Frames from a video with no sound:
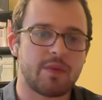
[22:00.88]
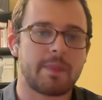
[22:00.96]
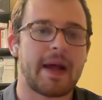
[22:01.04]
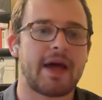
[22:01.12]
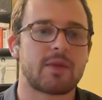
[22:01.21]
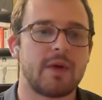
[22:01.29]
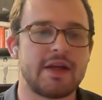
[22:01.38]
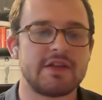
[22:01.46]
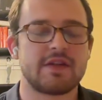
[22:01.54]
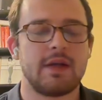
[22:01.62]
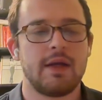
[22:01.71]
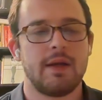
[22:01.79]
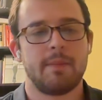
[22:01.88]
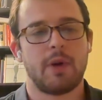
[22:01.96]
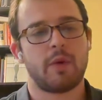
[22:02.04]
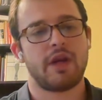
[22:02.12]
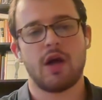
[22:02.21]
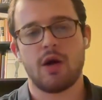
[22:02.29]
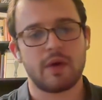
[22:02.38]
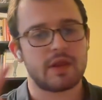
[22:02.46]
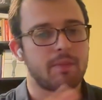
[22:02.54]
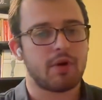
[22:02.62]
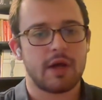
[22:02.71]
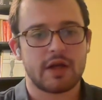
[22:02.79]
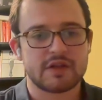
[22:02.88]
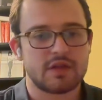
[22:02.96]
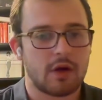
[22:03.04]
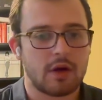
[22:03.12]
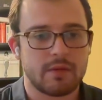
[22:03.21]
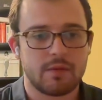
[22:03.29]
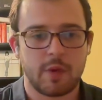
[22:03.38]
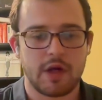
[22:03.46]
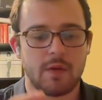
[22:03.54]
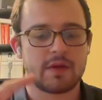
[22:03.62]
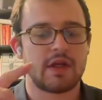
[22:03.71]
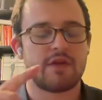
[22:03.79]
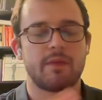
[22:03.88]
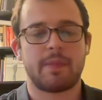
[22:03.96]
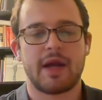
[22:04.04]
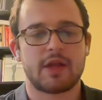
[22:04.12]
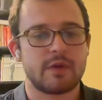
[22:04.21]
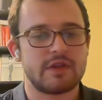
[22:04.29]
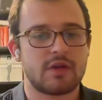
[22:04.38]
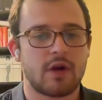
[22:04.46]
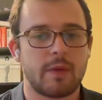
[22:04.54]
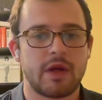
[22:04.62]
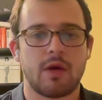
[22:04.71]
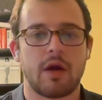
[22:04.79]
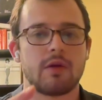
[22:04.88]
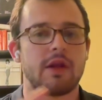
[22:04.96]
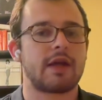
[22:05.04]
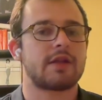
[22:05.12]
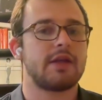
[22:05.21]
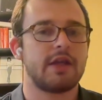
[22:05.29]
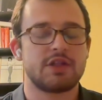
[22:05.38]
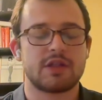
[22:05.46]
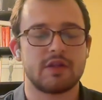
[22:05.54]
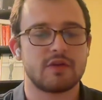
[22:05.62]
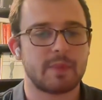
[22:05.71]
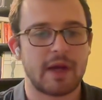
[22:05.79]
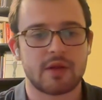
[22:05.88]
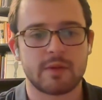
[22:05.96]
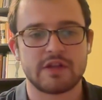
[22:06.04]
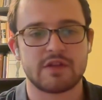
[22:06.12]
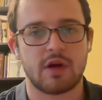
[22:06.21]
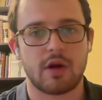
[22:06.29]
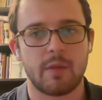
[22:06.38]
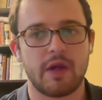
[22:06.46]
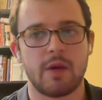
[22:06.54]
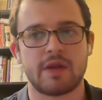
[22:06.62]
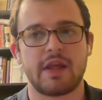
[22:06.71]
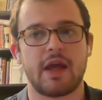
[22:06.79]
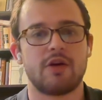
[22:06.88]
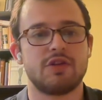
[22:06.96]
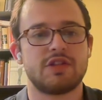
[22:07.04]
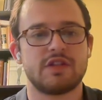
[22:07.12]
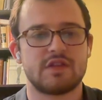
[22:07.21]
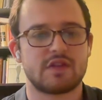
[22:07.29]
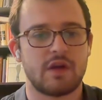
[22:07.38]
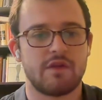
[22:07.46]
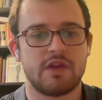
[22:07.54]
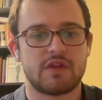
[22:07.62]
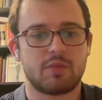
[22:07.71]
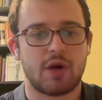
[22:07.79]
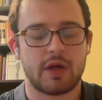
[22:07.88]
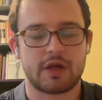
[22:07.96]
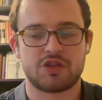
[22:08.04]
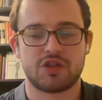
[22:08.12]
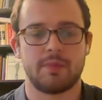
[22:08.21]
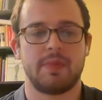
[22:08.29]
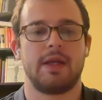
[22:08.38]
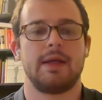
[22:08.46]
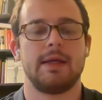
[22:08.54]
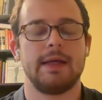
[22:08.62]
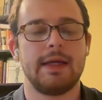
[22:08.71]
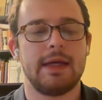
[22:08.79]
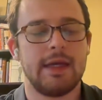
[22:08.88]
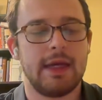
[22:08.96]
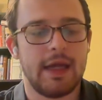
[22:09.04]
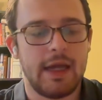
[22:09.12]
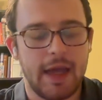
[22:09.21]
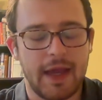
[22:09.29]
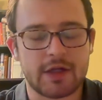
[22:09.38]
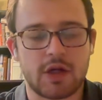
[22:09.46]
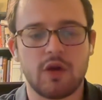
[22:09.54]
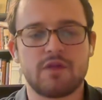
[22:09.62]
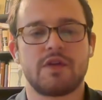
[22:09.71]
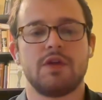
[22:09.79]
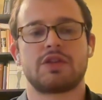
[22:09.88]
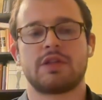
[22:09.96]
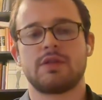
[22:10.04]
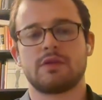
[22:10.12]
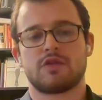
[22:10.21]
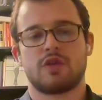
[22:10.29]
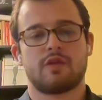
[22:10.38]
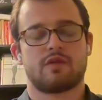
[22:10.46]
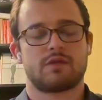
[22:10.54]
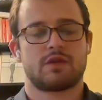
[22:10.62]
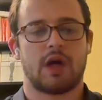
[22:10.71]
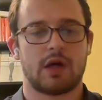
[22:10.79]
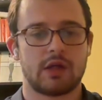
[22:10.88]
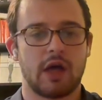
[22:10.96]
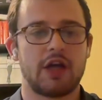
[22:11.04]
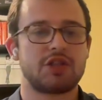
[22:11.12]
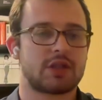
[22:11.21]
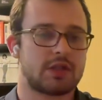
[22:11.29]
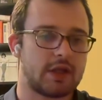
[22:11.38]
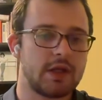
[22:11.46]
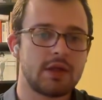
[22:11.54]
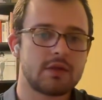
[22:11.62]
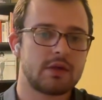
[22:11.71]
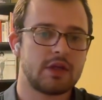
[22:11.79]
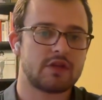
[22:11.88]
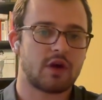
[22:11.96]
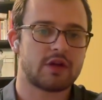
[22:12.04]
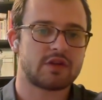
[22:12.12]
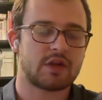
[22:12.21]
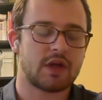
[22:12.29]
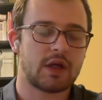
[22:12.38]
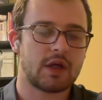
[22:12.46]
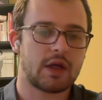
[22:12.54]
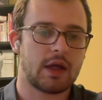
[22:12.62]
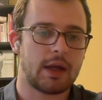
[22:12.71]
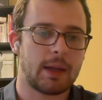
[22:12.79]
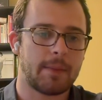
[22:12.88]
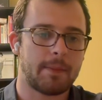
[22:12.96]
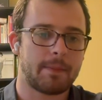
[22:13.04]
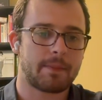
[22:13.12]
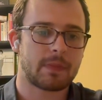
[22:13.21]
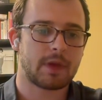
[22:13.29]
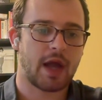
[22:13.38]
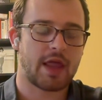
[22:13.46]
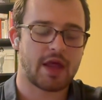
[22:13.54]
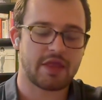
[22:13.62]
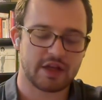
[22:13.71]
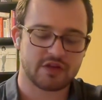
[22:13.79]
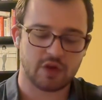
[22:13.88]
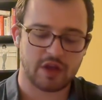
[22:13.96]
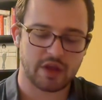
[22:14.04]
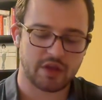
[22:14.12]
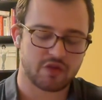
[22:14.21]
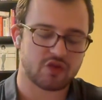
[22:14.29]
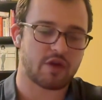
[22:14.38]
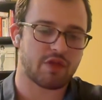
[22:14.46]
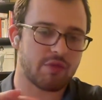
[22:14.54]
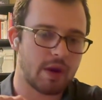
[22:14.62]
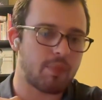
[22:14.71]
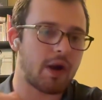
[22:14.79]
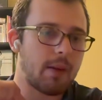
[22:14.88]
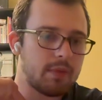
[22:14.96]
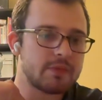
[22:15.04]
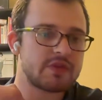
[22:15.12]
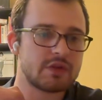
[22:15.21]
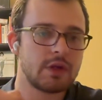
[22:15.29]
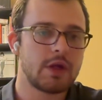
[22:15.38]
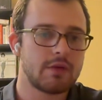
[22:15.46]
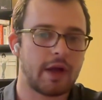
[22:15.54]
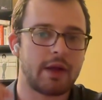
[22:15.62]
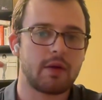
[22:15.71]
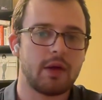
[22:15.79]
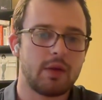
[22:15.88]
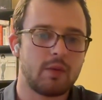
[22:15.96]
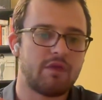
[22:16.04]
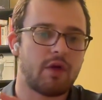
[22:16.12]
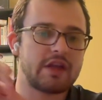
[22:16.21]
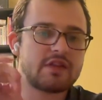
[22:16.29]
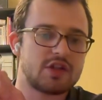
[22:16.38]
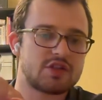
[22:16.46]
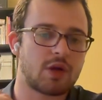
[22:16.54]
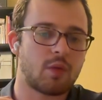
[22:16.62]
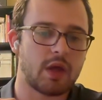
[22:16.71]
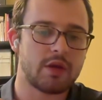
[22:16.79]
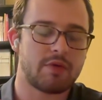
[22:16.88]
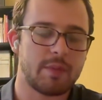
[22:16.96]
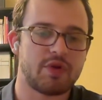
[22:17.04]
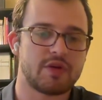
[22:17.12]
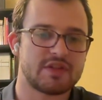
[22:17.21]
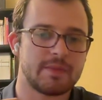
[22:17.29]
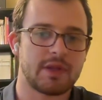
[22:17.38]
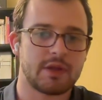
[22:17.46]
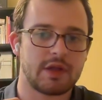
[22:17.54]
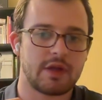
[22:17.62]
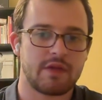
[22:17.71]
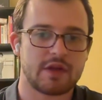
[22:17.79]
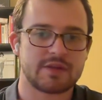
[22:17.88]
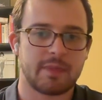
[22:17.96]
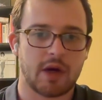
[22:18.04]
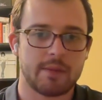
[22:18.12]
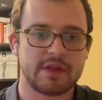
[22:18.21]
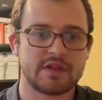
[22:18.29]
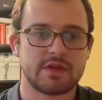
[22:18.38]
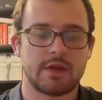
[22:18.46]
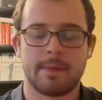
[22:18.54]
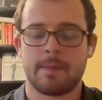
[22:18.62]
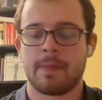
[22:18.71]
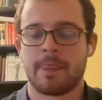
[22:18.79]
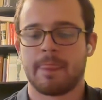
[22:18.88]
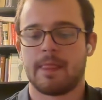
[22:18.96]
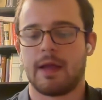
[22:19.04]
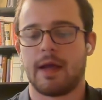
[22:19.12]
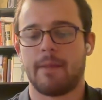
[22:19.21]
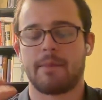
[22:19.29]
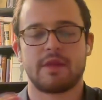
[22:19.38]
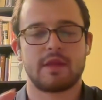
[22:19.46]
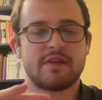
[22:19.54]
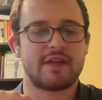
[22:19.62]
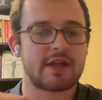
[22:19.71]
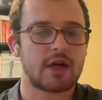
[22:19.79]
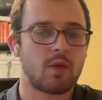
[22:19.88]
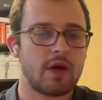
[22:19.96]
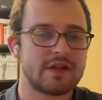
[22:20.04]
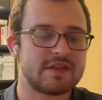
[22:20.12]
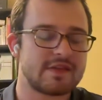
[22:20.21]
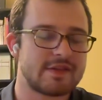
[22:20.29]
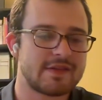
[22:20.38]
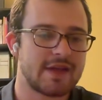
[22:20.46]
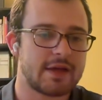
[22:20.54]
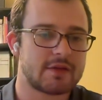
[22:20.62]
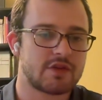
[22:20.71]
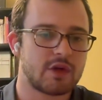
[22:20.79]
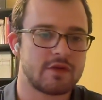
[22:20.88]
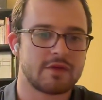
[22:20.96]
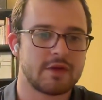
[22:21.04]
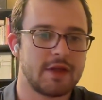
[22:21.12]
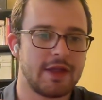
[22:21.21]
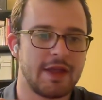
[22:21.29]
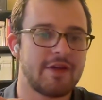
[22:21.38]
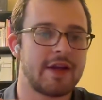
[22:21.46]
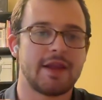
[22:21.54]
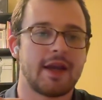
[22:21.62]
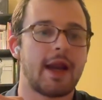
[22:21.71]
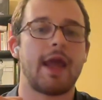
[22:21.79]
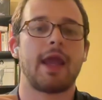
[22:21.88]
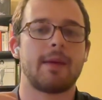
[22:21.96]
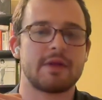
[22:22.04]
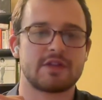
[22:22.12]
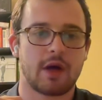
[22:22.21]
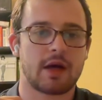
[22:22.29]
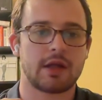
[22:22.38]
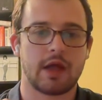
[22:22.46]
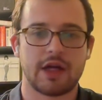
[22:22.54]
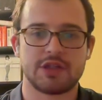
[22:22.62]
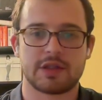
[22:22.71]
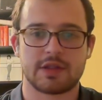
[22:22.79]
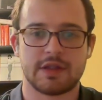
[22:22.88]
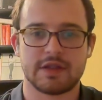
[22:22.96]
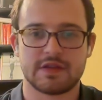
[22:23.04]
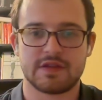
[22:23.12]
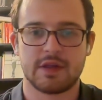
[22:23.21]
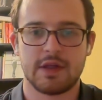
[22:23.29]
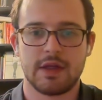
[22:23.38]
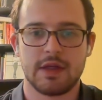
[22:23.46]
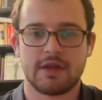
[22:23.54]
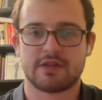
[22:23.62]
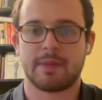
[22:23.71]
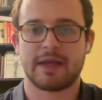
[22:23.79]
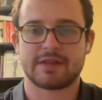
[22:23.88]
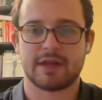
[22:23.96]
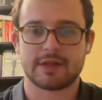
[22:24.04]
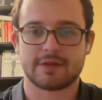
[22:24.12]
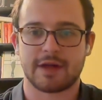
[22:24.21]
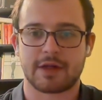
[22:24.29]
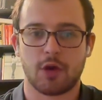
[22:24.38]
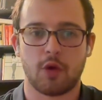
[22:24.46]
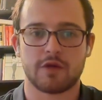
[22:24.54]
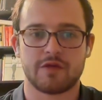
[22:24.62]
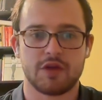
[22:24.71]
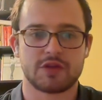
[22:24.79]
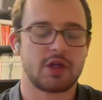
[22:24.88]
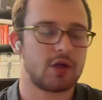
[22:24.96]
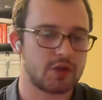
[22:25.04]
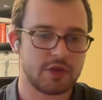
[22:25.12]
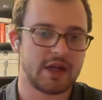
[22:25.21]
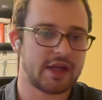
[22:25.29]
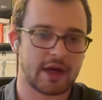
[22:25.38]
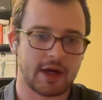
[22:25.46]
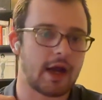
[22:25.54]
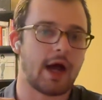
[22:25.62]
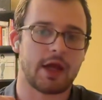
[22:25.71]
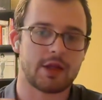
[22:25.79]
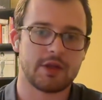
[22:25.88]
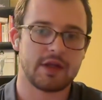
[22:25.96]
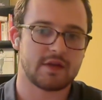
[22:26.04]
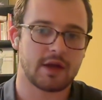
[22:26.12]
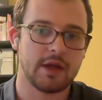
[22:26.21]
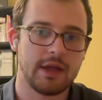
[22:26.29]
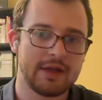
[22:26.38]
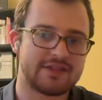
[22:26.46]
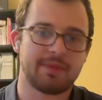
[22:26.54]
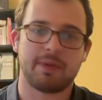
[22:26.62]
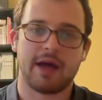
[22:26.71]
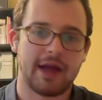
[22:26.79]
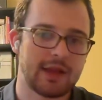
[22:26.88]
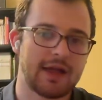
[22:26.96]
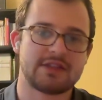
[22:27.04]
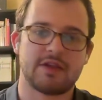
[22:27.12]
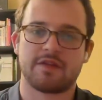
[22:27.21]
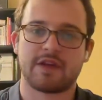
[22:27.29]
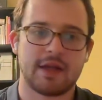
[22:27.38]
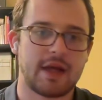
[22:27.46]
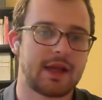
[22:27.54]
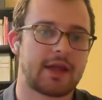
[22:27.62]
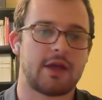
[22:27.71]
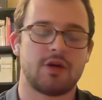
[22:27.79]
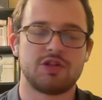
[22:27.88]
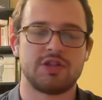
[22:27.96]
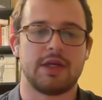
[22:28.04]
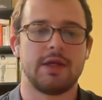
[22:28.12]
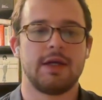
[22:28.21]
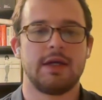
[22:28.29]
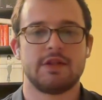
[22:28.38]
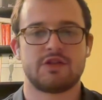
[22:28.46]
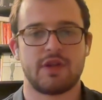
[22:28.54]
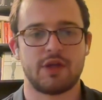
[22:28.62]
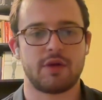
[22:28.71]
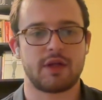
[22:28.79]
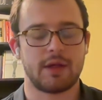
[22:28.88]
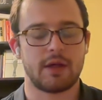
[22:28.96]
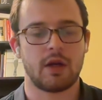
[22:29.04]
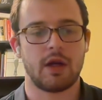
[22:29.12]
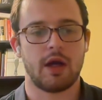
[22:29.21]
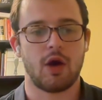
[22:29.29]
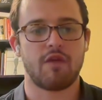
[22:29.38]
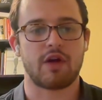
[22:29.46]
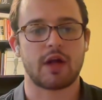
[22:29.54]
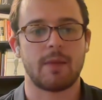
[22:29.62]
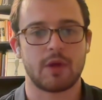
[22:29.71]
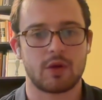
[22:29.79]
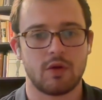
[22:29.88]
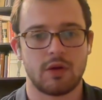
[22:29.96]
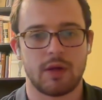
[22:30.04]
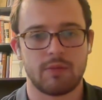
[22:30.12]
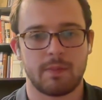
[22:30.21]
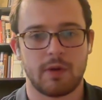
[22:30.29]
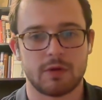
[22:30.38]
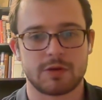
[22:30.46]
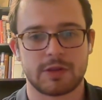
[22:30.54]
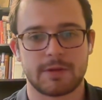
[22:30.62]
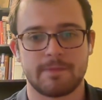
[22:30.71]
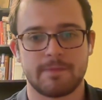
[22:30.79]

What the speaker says: different pathways. But we know what the products are. We know what the different pathways are. We know how likely each of those pathways are, and we know what the energies of these products should be. And cold fusion, sort of tautologically, is hard to. I think there's sort of 3 problems, right? We've already touched on one, the reproducibility of the experiments. The second one is that sort of even in the name, it tautologically doesn't make sense, right? Cold fusion. No, you need to get it hot. You need to supply lots of kinetic energy so that you can overcome the Coulomb repulsion